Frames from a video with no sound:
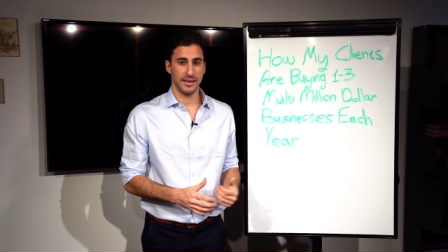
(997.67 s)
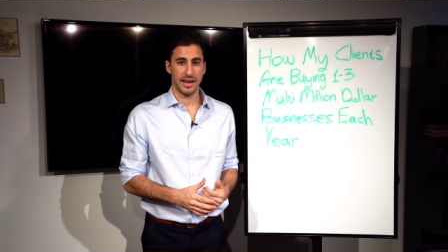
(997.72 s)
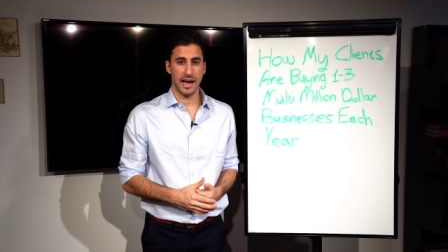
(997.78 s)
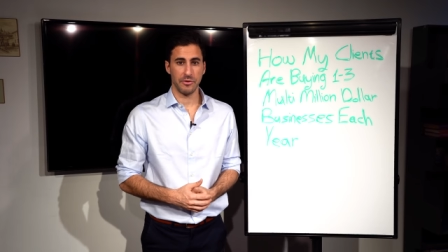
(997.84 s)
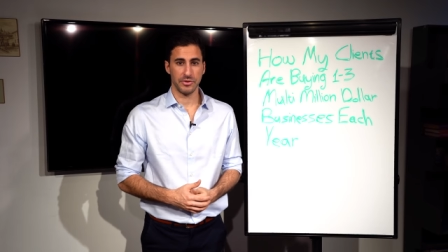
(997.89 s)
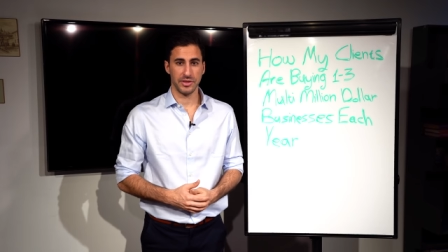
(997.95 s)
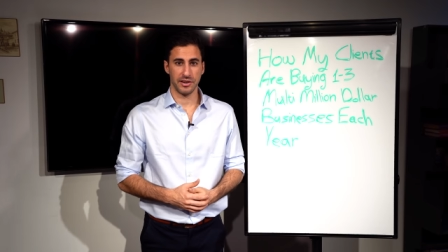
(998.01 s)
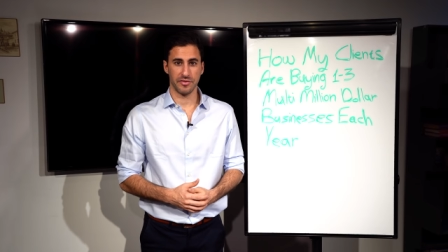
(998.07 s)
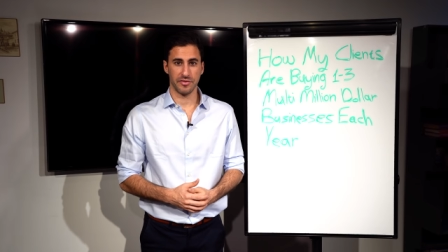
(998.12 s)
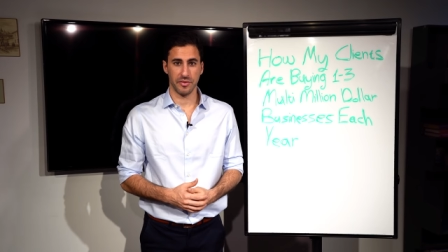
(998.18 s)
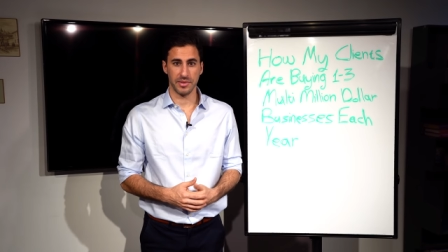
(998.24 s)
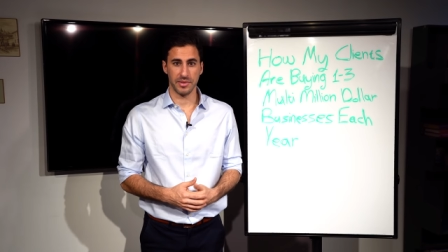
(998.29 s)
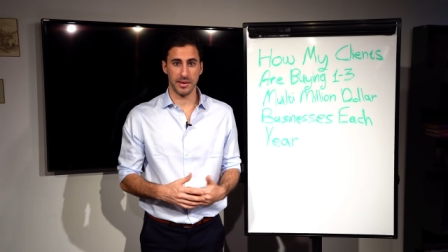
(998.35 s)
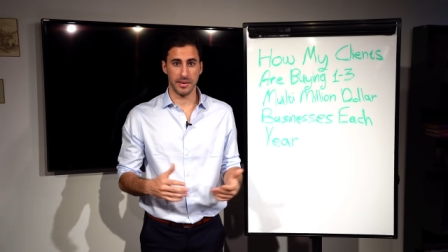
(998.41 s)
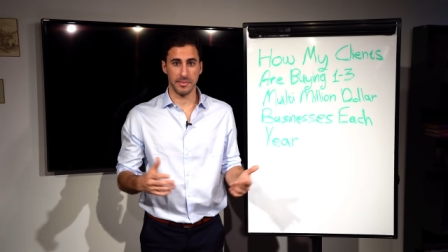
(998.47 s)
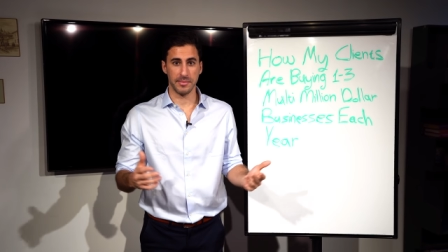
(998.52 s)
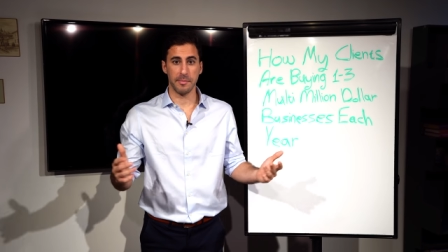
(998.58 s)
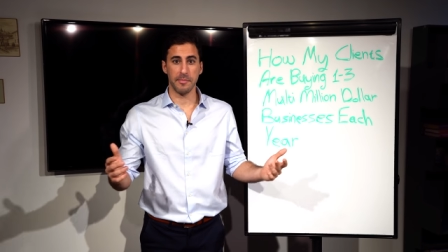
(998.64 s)
out there, from
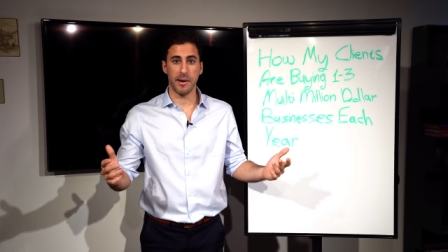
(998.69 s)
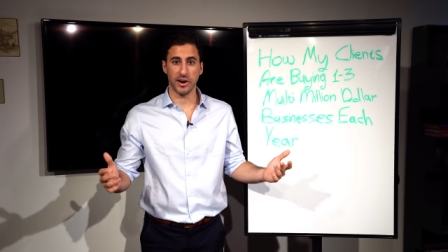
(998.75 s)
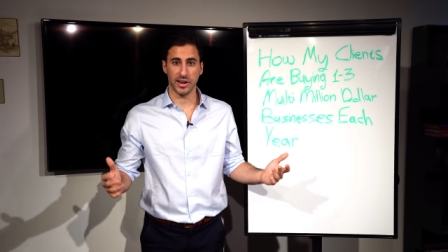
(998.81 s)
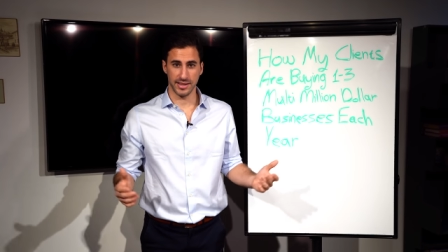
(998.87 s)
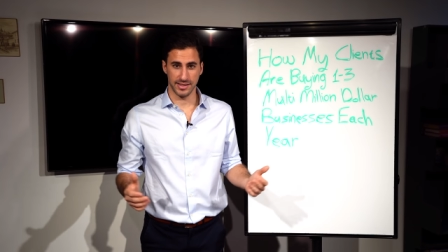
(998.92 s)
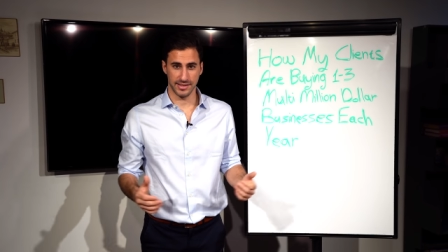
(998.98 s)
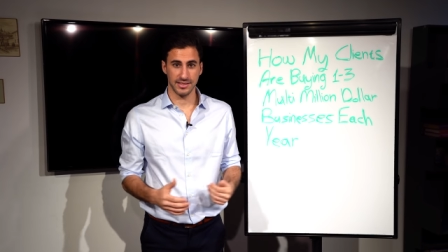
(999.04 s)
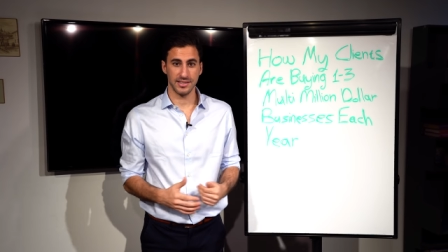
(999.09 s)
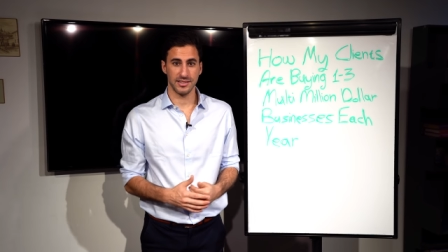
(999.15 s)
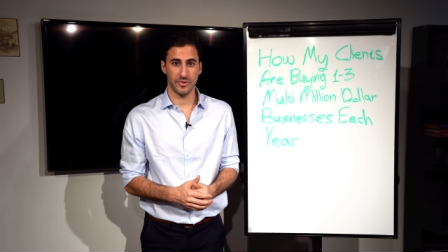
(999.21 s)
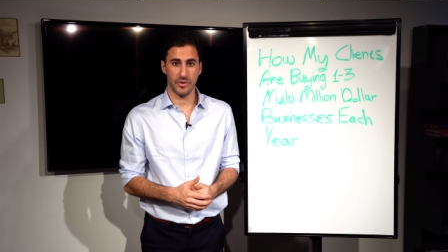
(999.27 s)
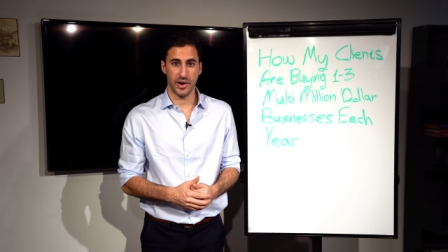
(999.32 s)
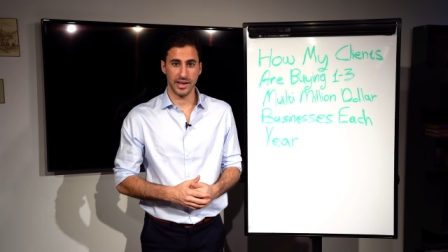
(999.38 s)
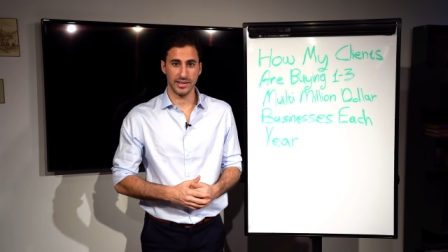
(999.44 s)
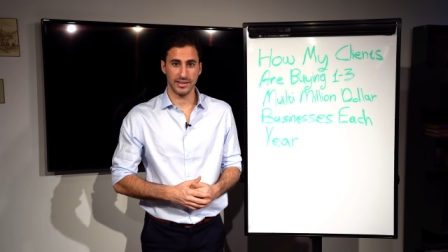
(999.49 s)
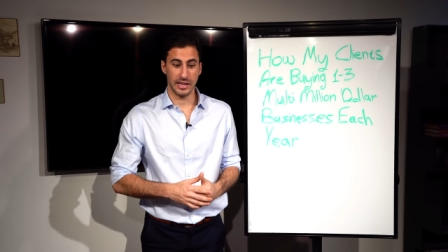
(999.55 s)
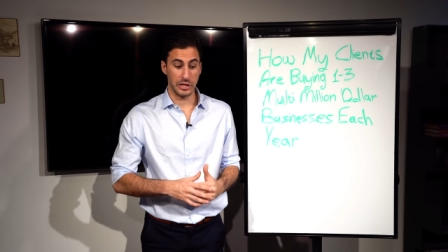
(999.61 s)
the, the markets, right?